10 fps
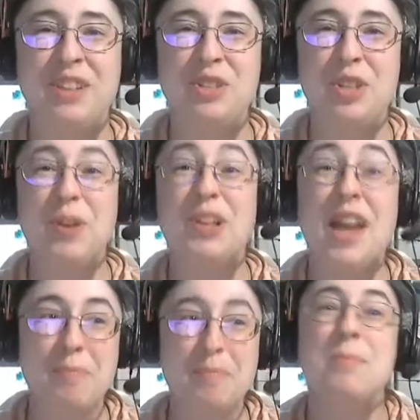So there were a lot
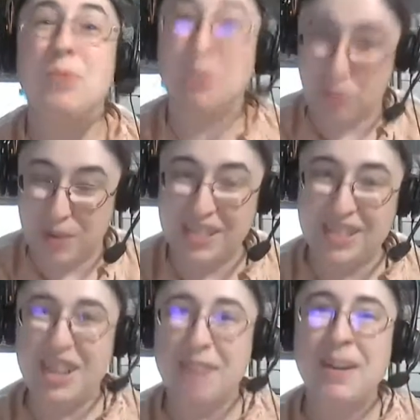of people dressed
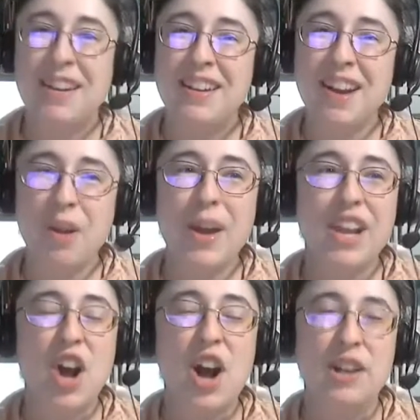up. Not quite
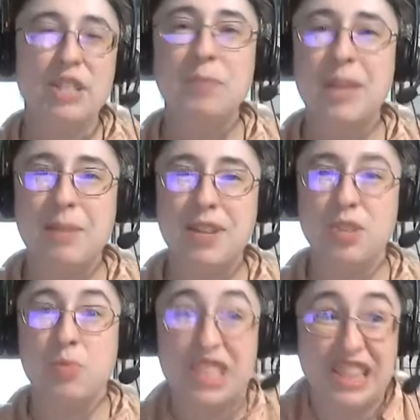cosplay because it
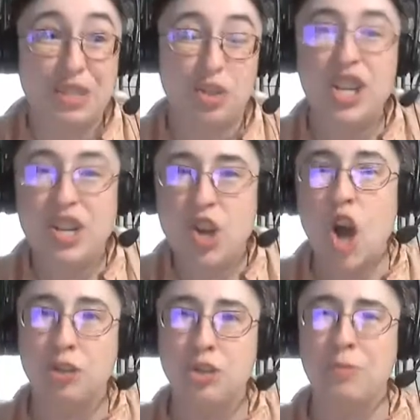was legit
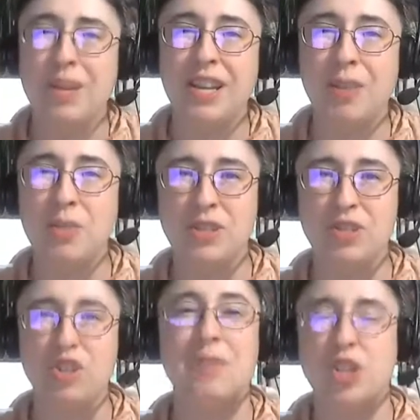costuming. It wasn't so
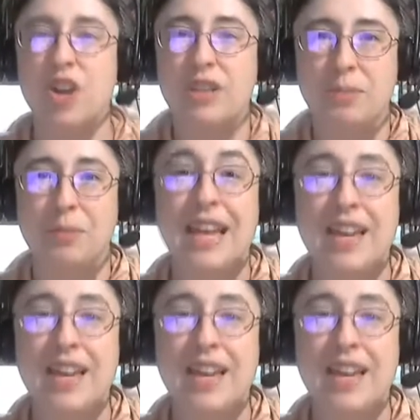much cosplay.